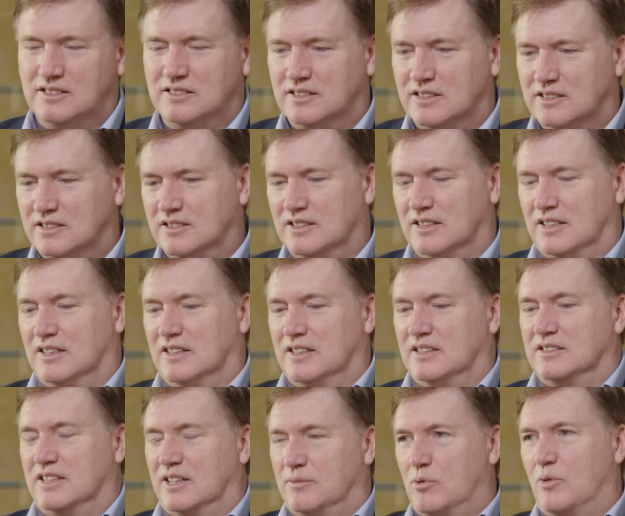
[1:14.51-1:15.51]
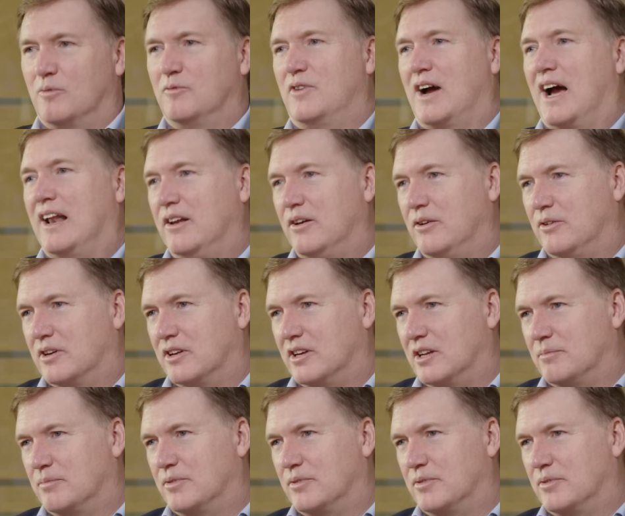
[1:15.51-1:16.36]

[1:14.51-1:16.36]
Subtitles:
and then what value can it